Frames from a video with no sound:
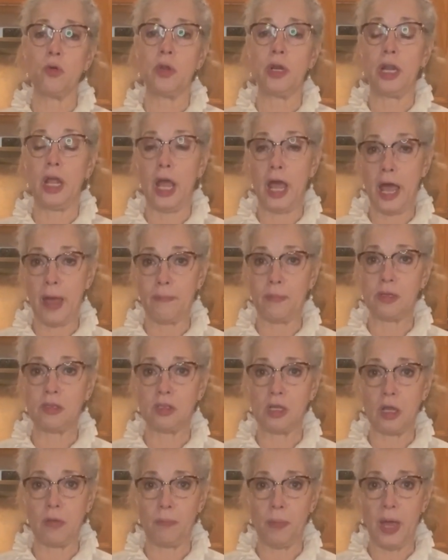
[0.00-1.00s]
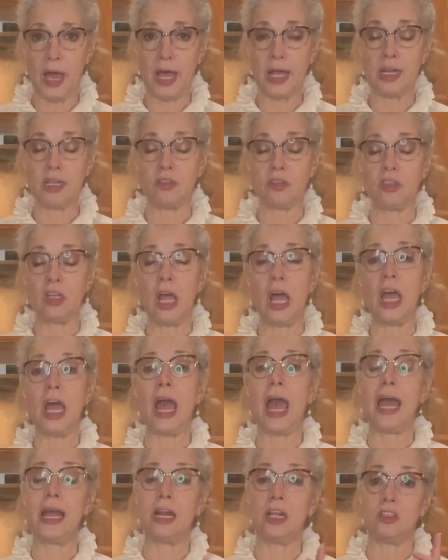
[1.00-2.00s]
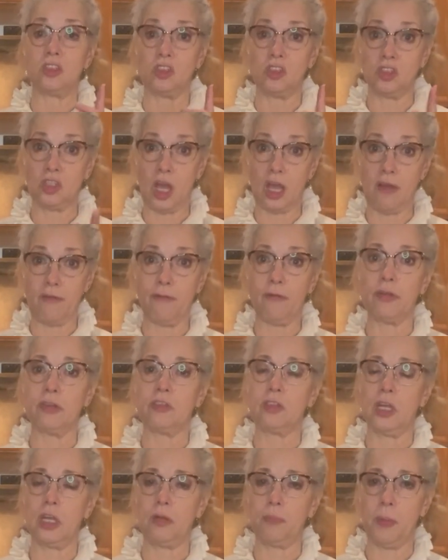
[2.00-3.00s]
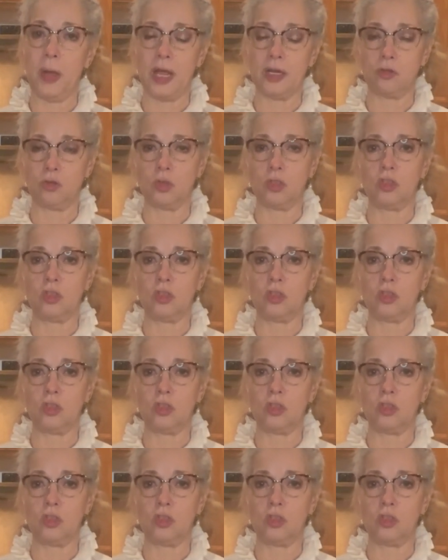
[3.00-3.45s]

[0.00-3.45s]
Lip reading: and a happy St. Patty's Day and a safe St. Patrick's